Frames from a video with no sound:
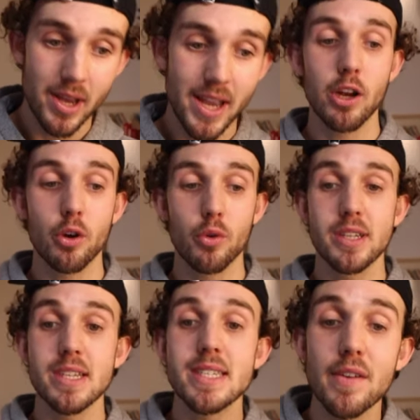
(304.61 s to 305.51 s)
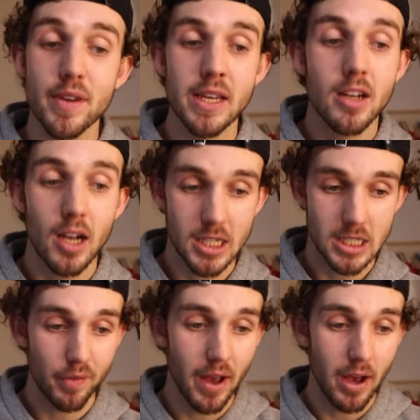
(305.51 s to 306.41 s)
It increases CV,
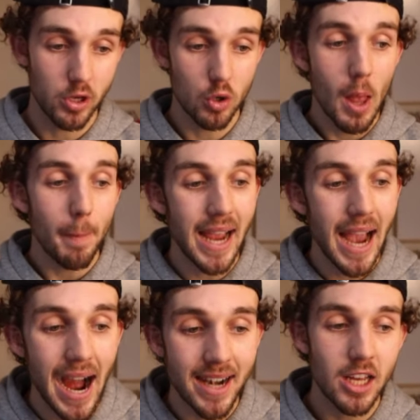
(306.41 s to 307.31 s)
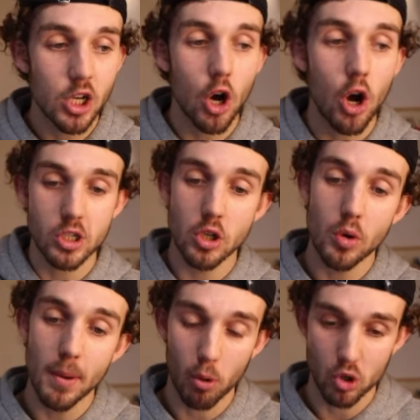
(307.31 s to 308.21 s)
customer value, by adding a
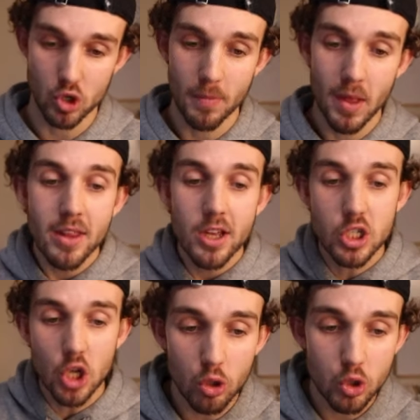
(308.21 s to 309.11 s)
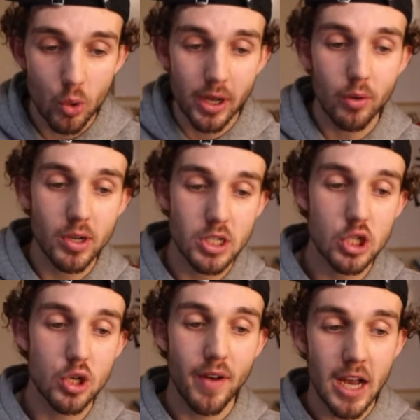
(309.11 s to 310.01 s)
continuity portion. This also increases your
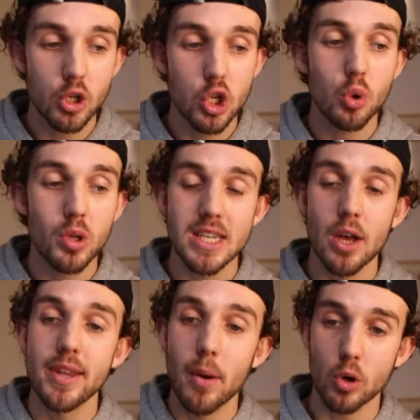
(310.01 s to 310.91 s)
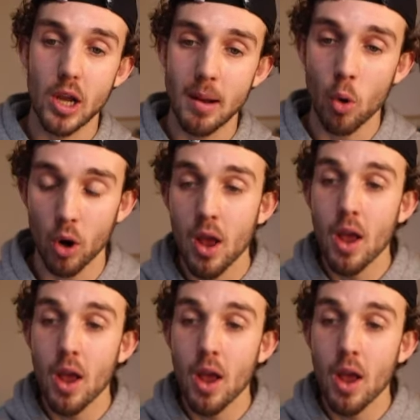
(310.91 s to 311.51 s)
value because you can sell networking and more.